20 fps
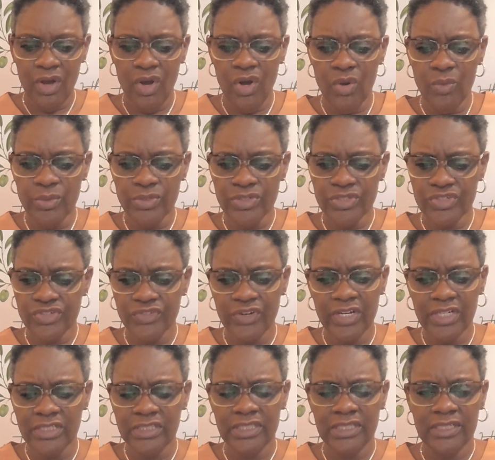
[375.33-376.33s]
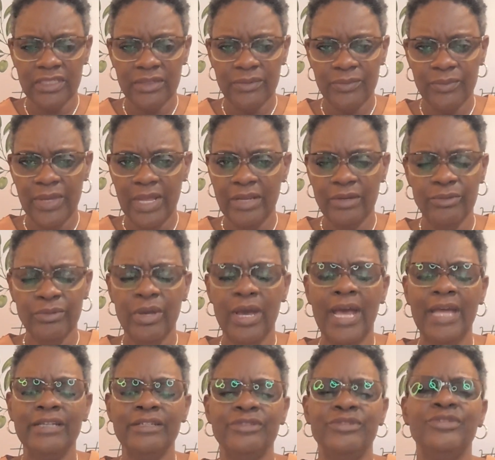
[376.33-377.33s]
oh, we're struggling. I don't know
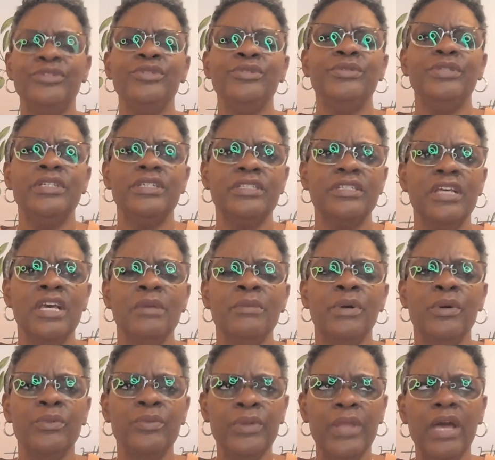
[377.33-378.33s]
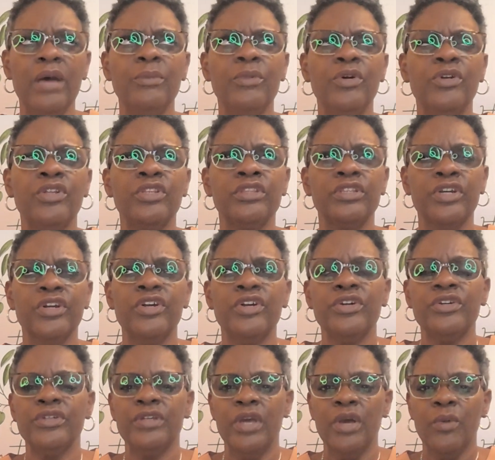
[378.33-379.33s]
how to do this, but now I'm going to
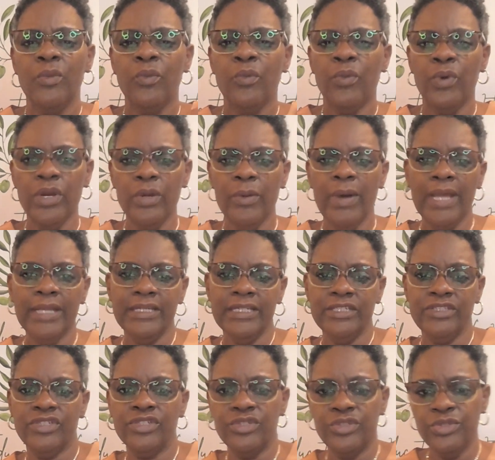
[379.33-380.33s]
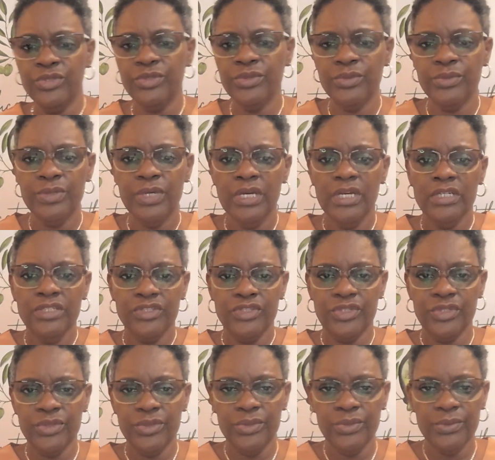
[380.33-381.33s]
learn. What do I need to do
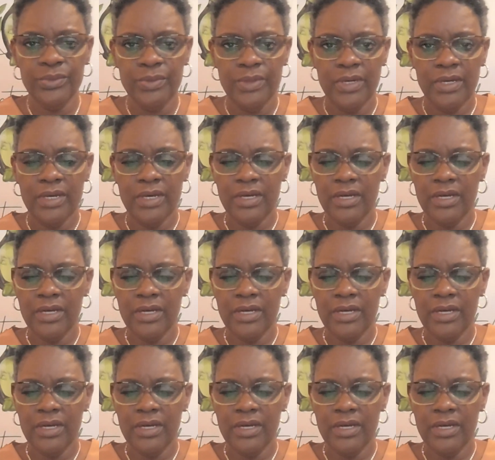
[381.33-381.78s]
to